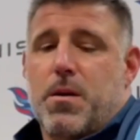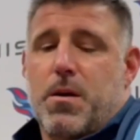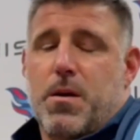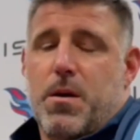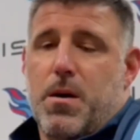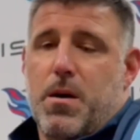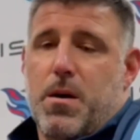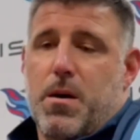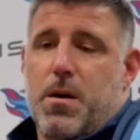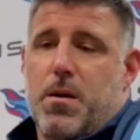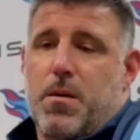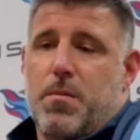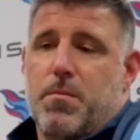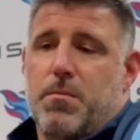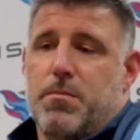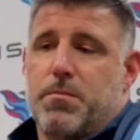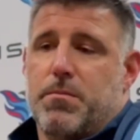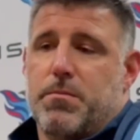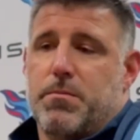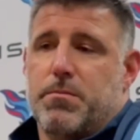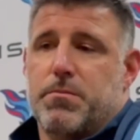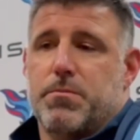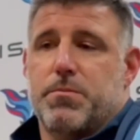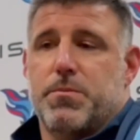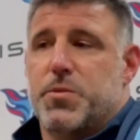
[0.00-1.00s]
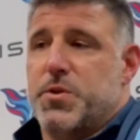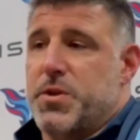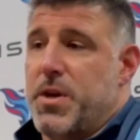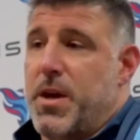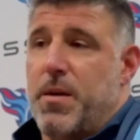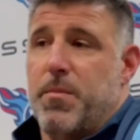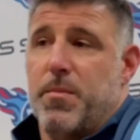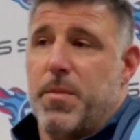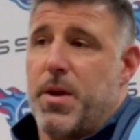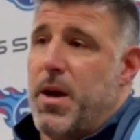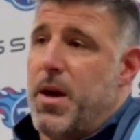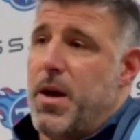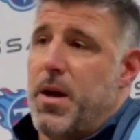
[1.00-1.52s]
Um,
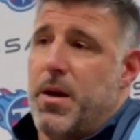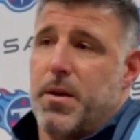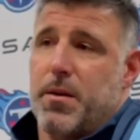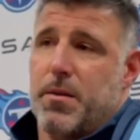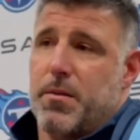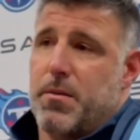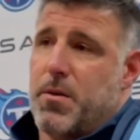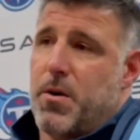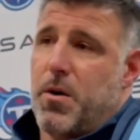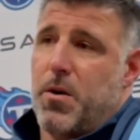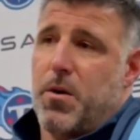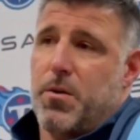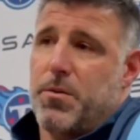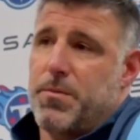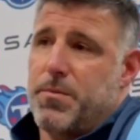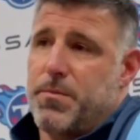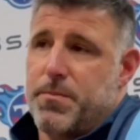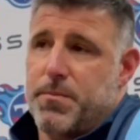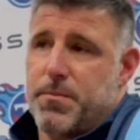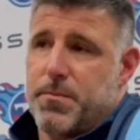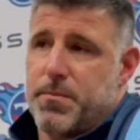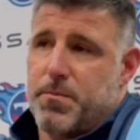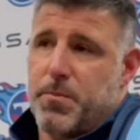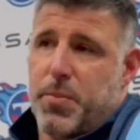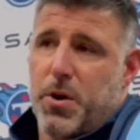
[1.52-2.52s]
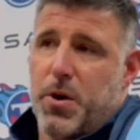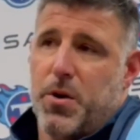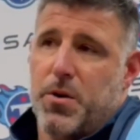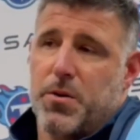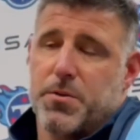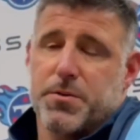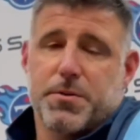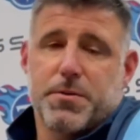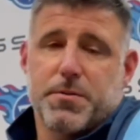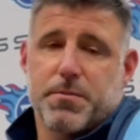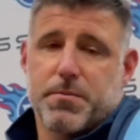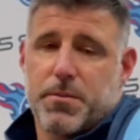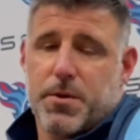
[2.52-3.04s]
same guy that called
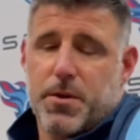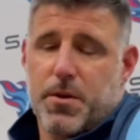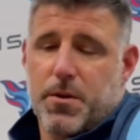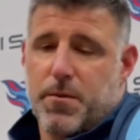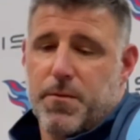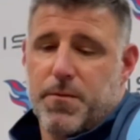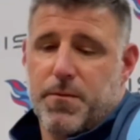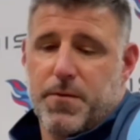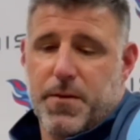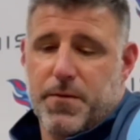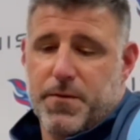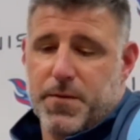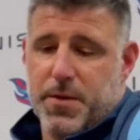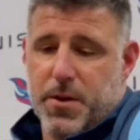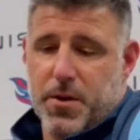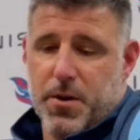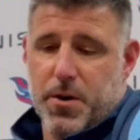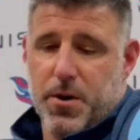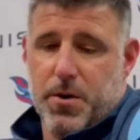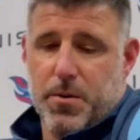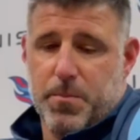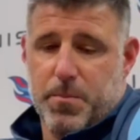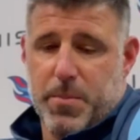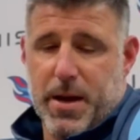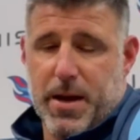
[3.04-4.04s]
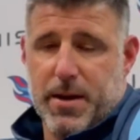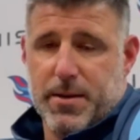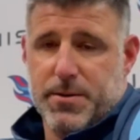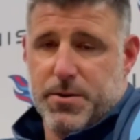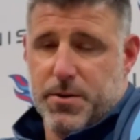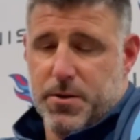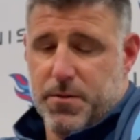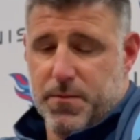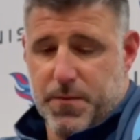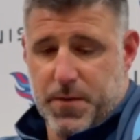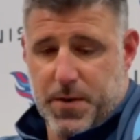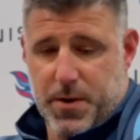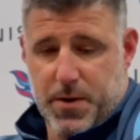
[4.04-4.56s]
Paul's fifty-yard pass
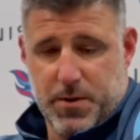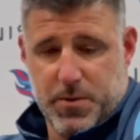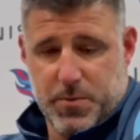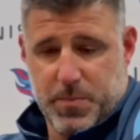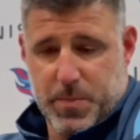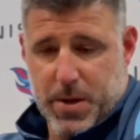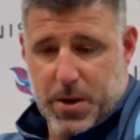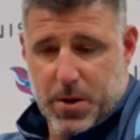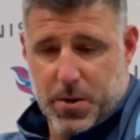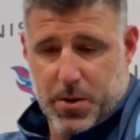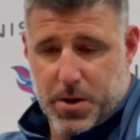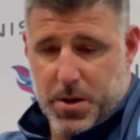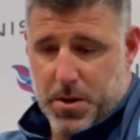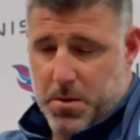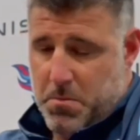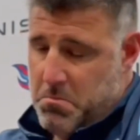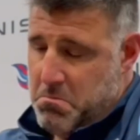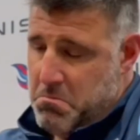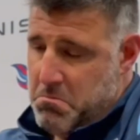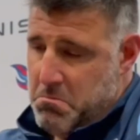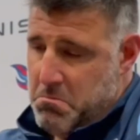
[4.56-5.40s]
interference penalty.